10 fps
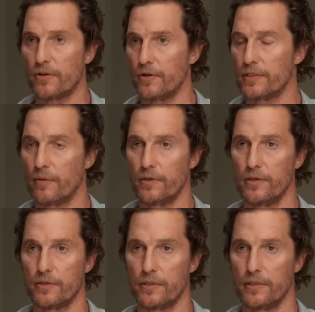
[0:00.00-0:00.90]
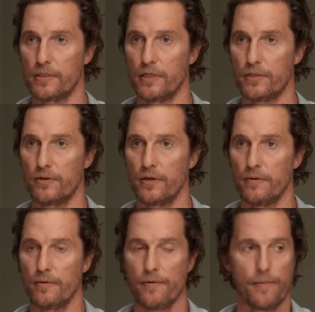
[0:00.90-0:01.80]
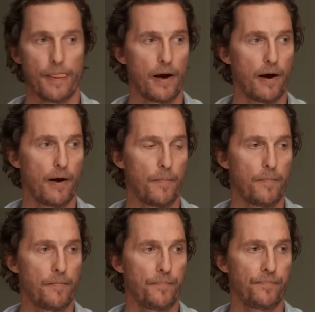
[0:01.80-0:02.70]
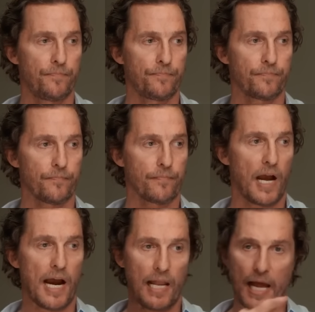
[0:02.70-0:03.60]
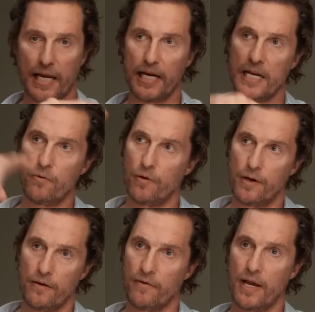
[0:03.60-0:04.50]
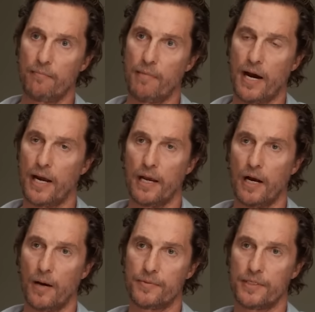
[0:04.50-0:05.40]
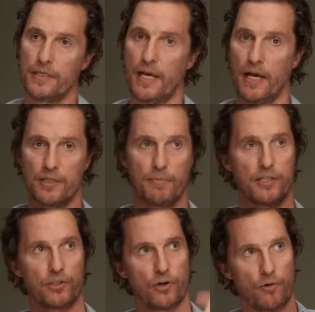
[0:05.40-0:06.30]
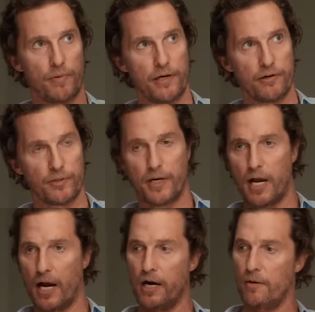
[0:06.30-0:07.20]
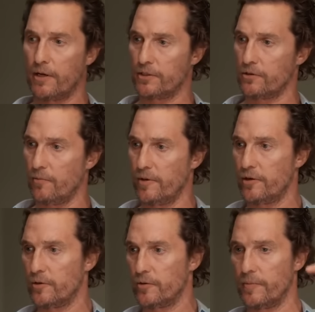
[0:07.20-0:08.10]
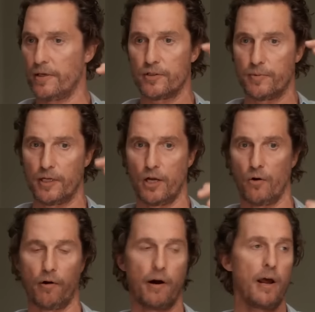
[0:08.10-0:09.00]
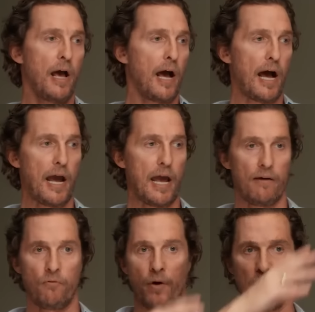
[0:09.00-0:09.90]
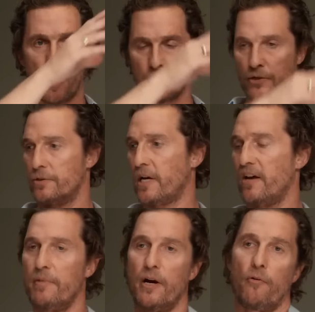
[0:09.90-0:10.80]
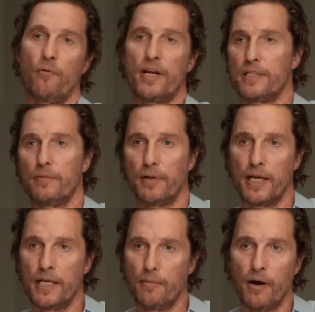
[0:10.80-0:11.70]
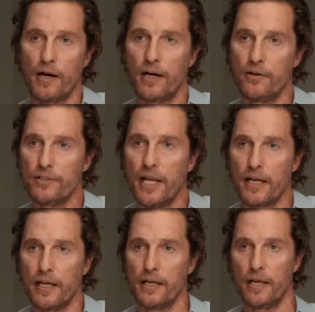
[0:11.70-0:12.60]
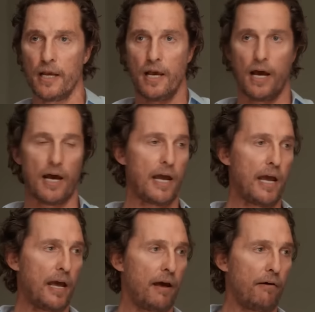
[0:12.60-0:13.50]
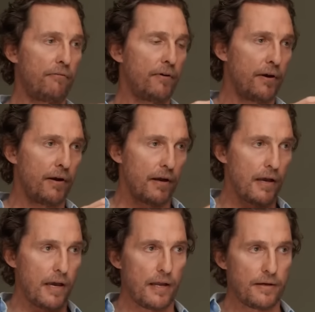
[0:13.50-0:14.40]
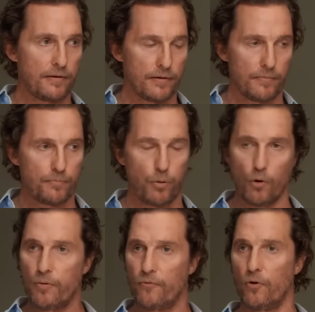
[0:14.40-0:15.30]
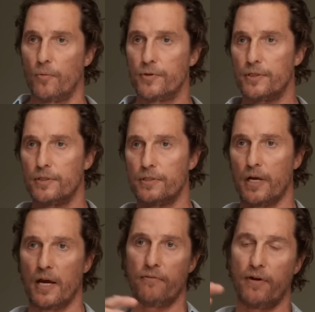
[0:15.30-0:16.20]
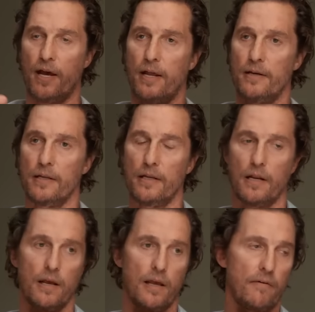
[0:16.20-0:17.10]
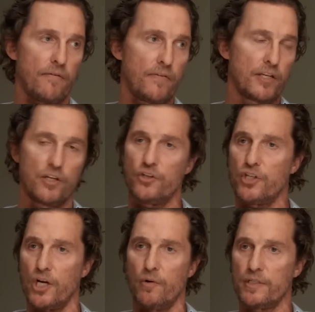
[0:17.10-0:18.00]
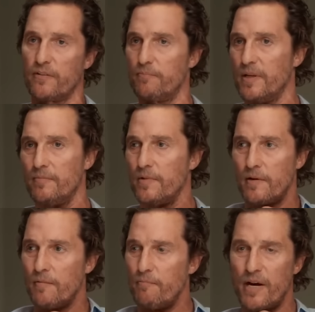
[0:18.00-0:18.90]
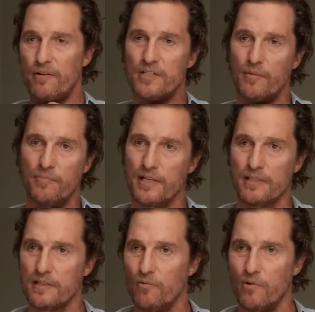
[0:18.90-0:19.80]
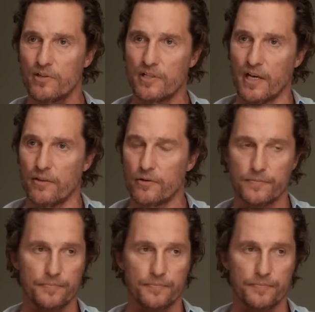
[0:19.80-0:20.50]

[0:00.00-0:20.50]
30-something years in this industry. I, like anyone, have had my ups and downs. My star meter has been higher. My star meter has been lower. I have won Oscars. I've been arrested playing the bongos naked. I have had poor performances. I have had, I've had good showings. I've been better in some places and worse in others.